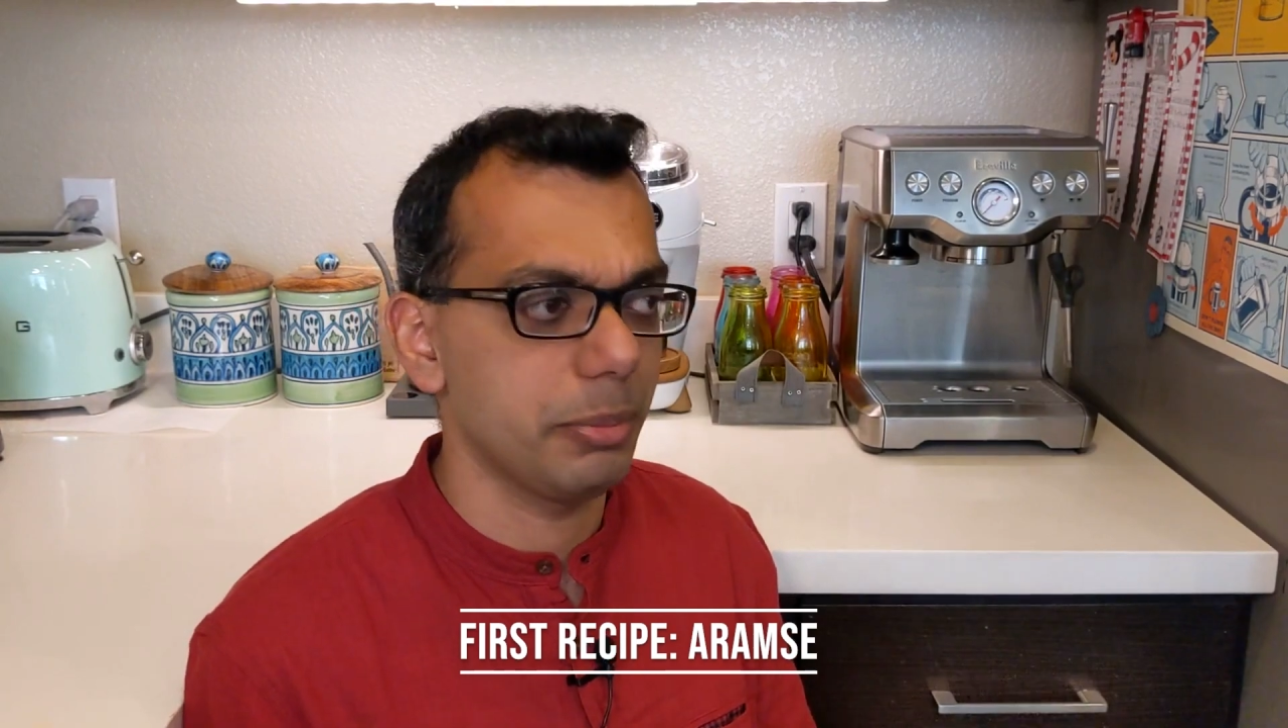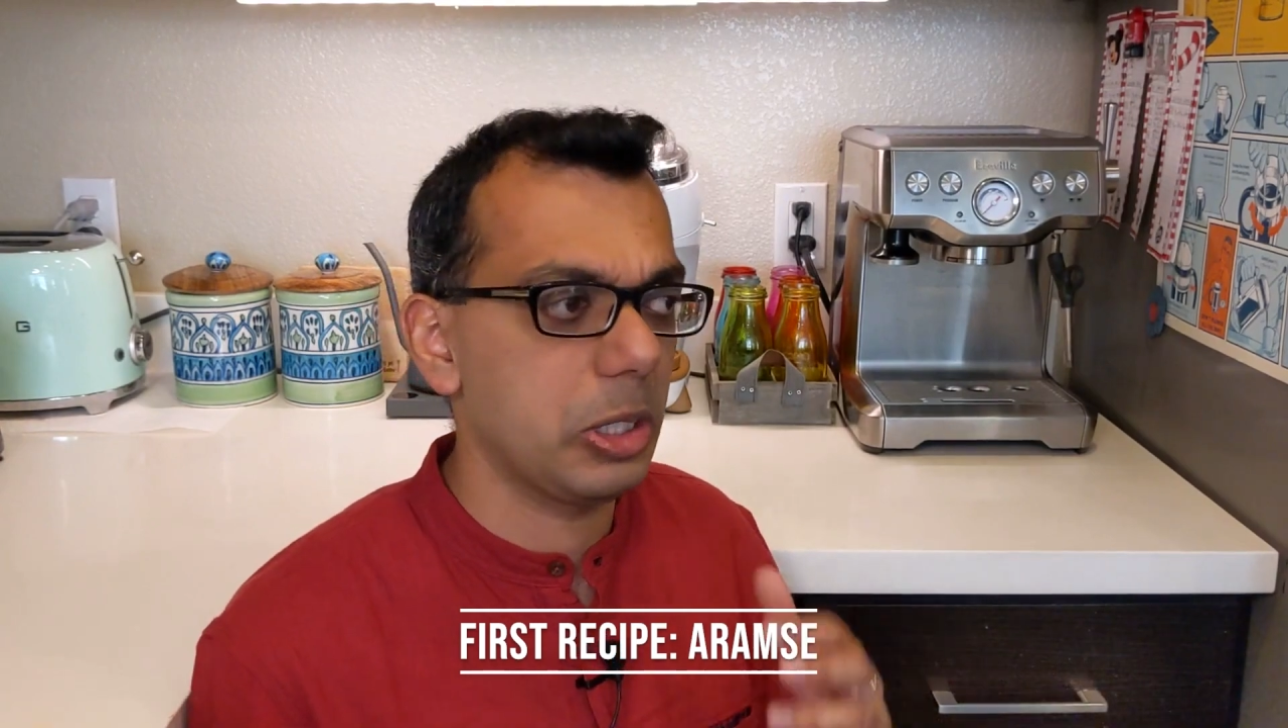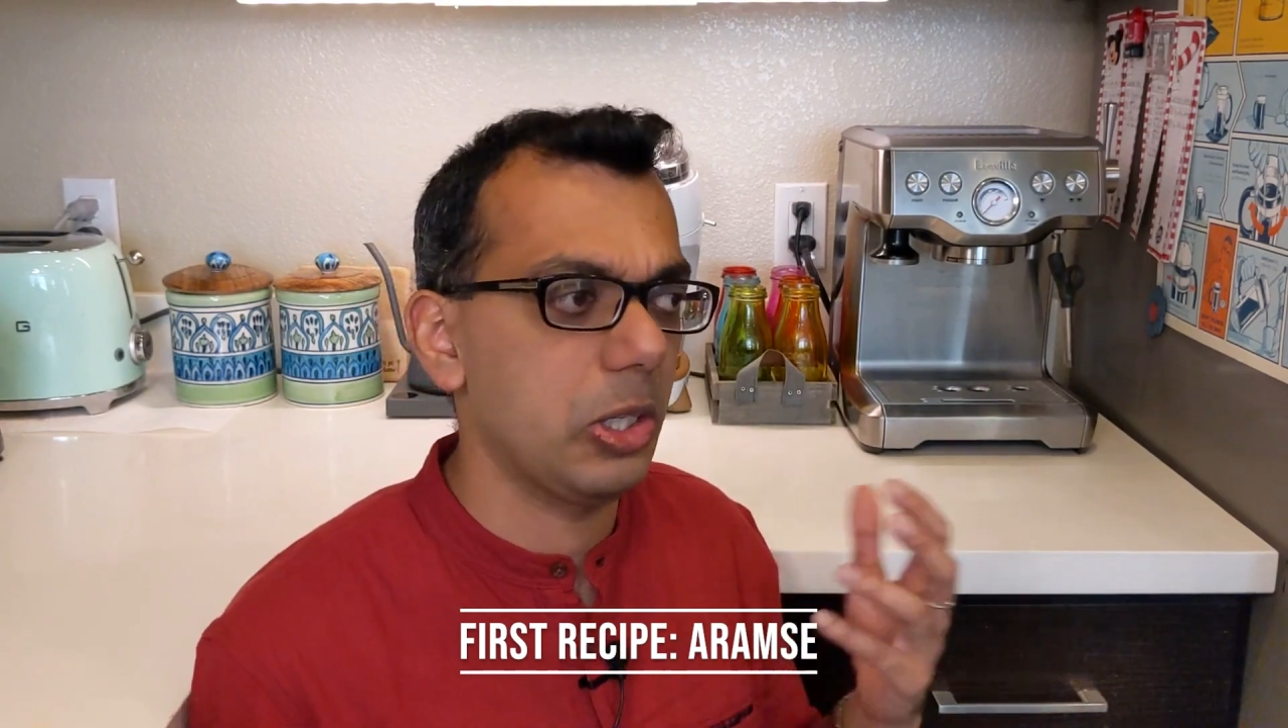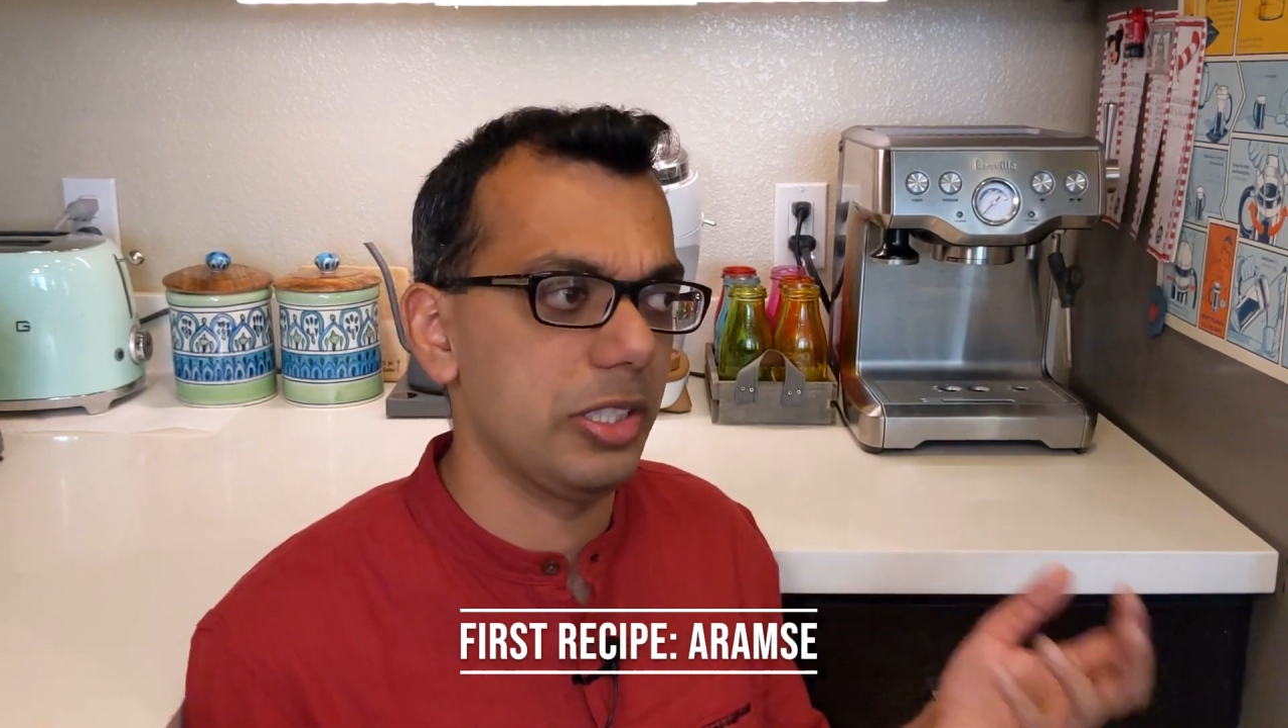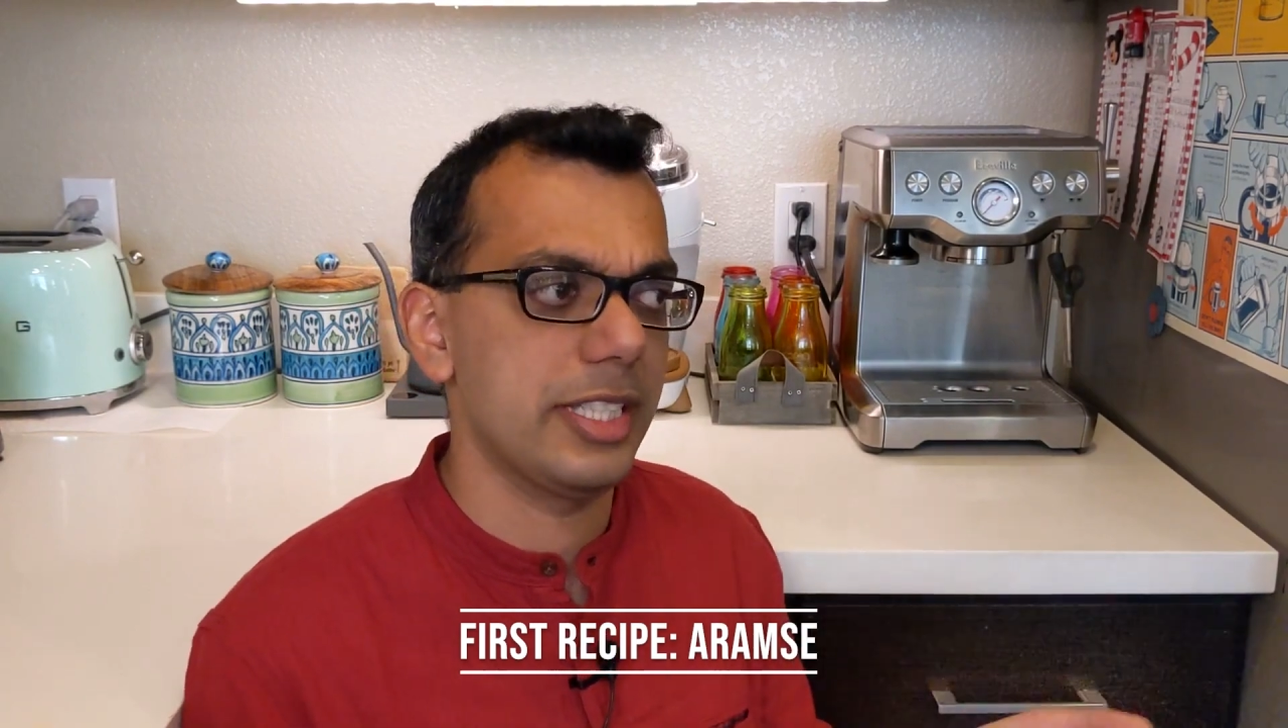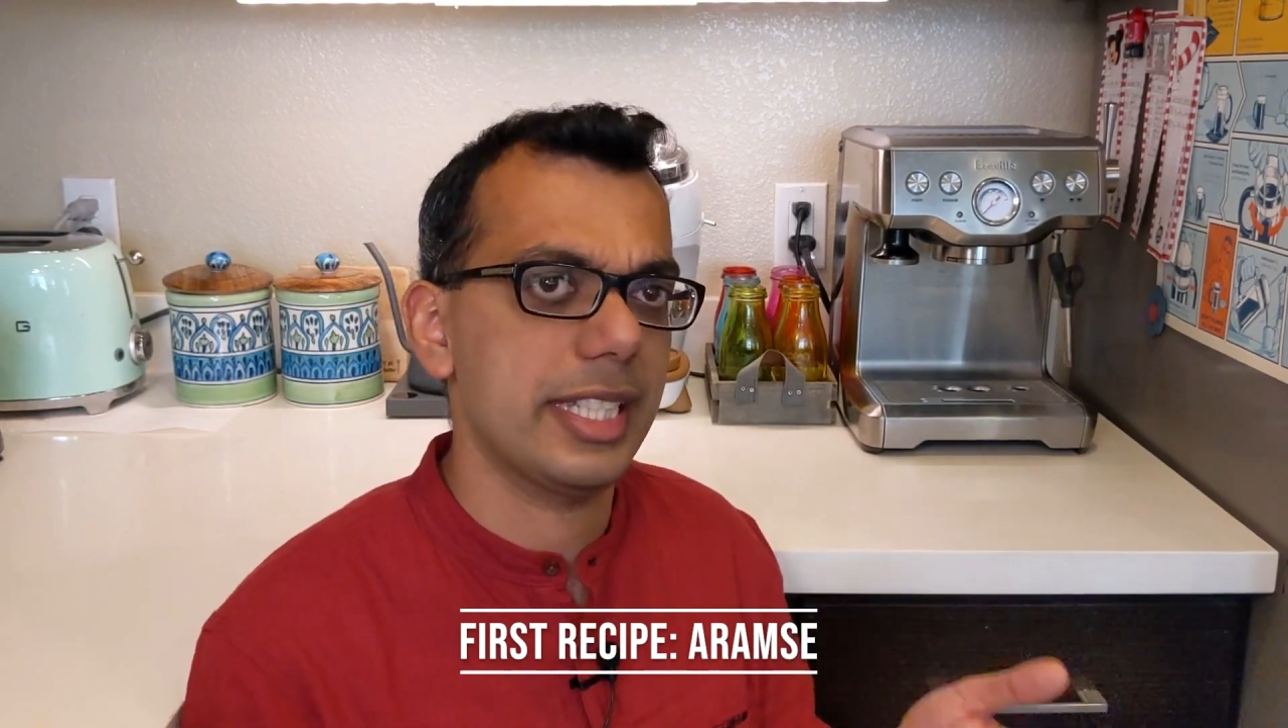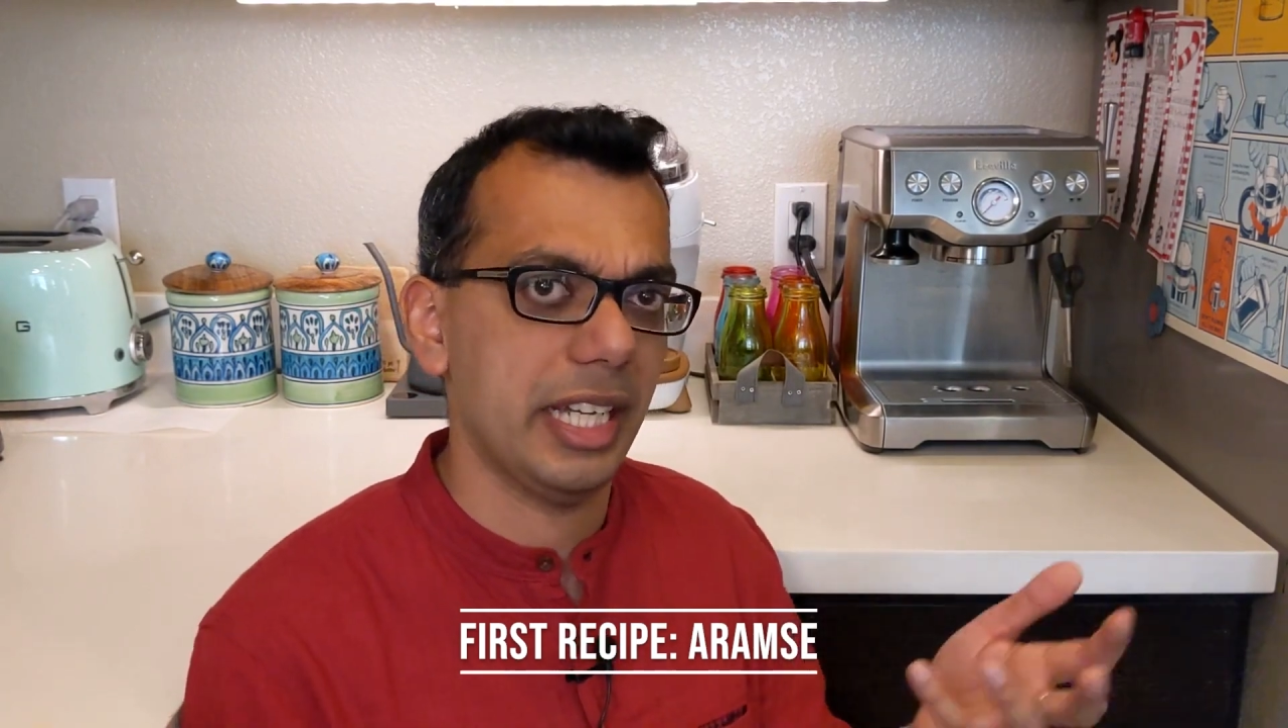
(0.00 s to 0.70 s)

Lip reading: because it's